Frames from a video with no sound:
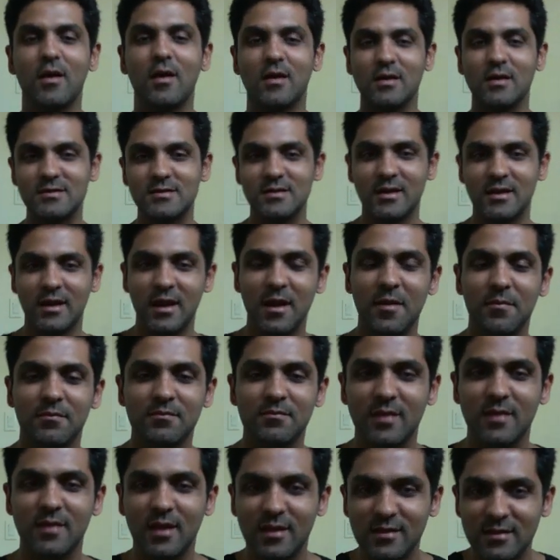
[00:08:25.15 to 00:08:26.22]
cursing
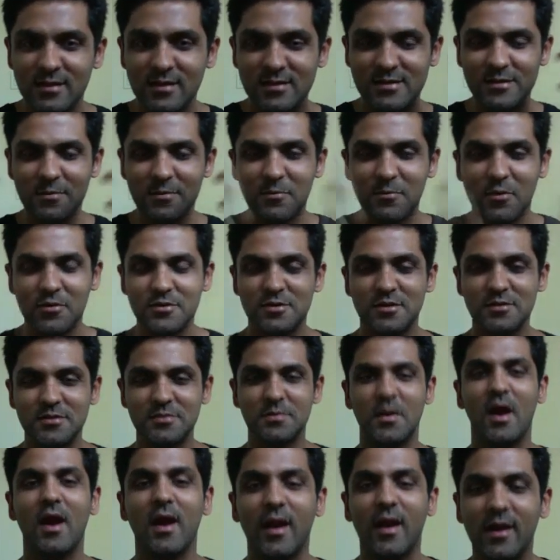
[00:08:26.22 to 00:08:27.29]
him in the subconscious
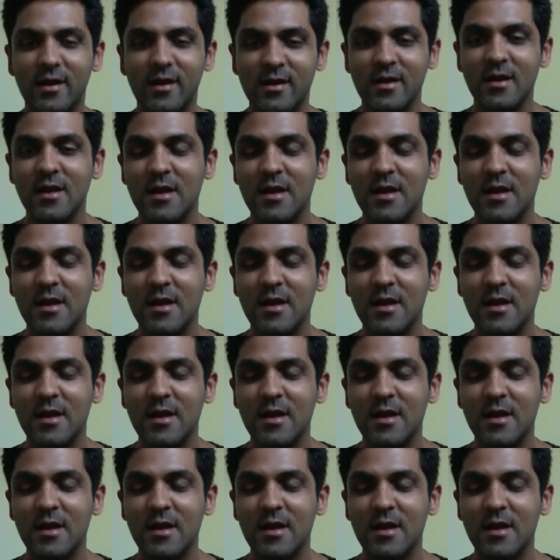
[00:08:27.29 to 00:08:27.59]
mind.